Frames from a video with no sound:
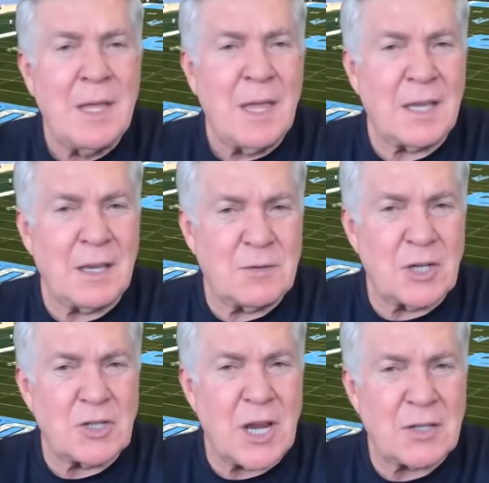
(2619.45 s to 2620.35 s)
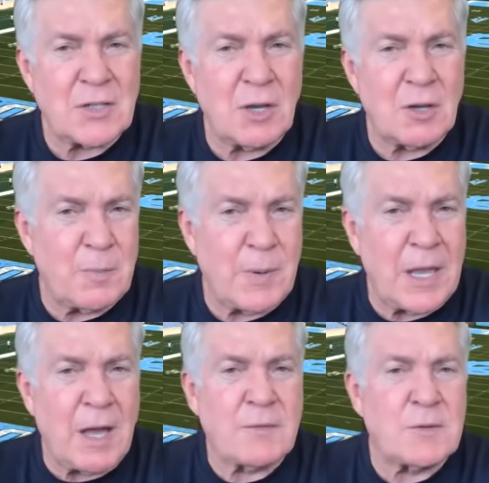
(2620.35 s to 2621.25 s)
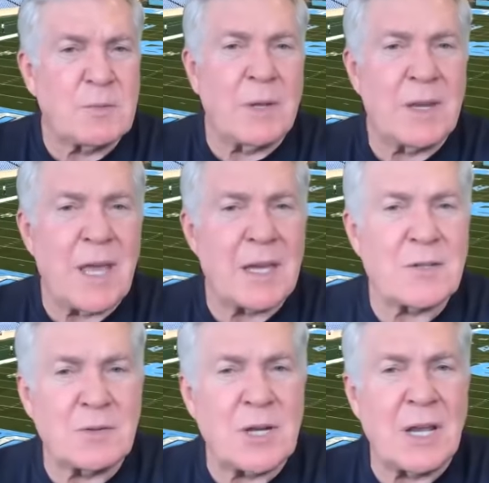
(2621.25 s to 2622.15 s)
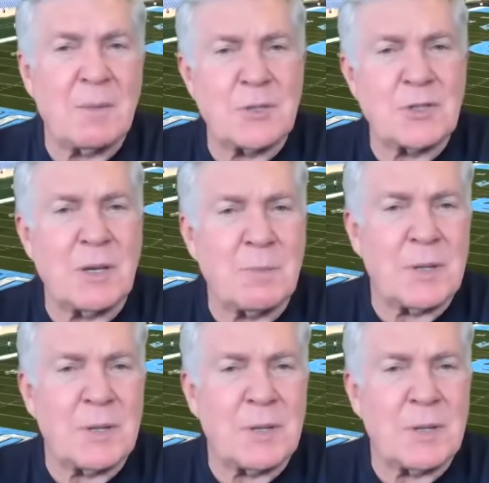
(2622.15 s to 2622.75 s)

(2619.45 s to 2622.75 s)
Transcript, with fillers: and gives you a chance to go to the playoffs and win the national championship.